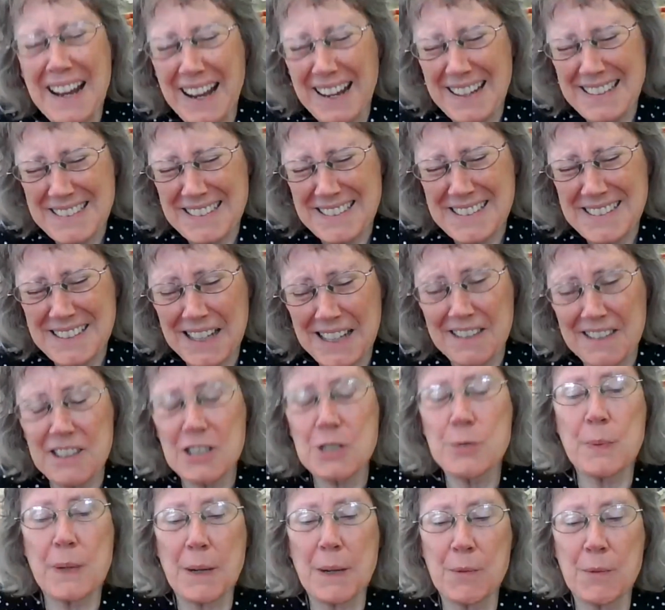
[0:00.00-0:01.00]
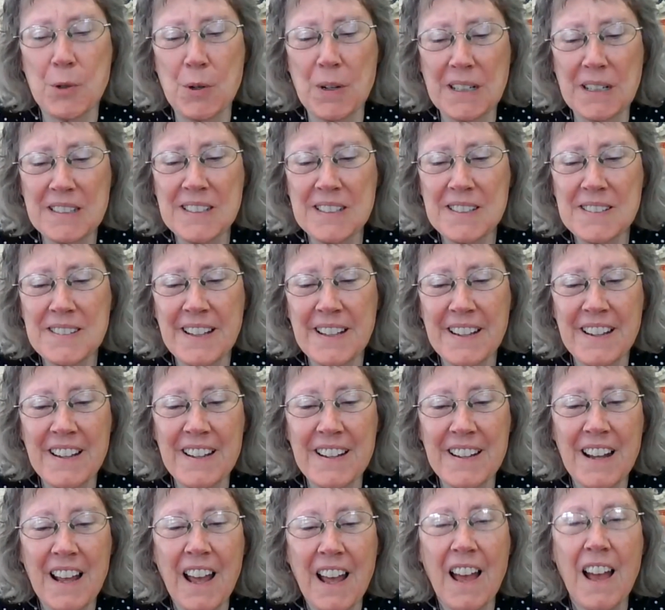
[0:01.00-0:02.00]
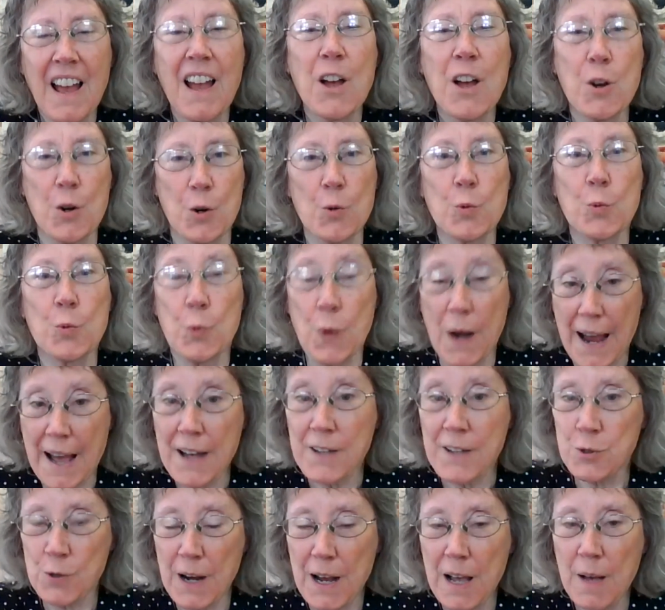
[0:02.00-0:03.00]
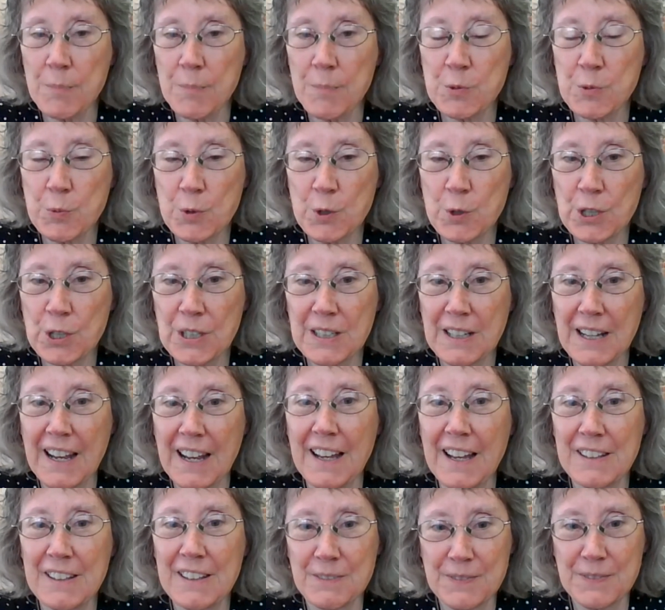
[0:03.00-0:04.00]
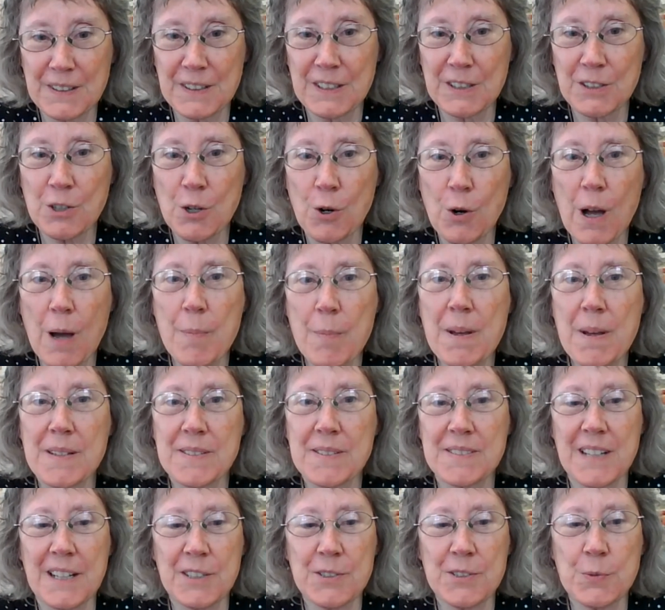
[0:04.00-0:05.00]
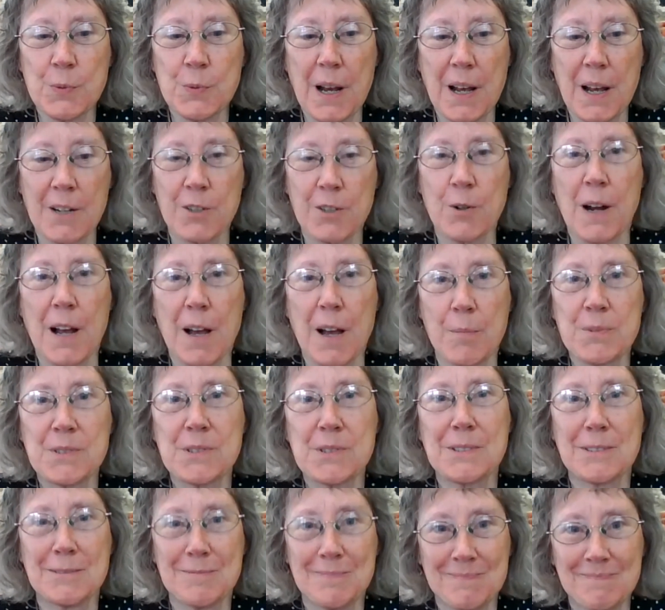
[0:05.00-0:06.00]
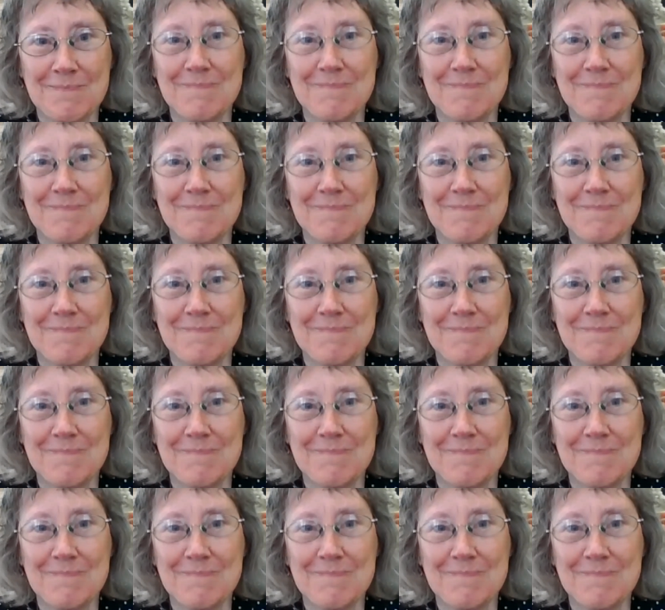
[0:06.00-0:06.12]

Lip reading: of hate to say this, but I'm going to say it. Rat traps work, and the Finland Co-op has nice rat traps.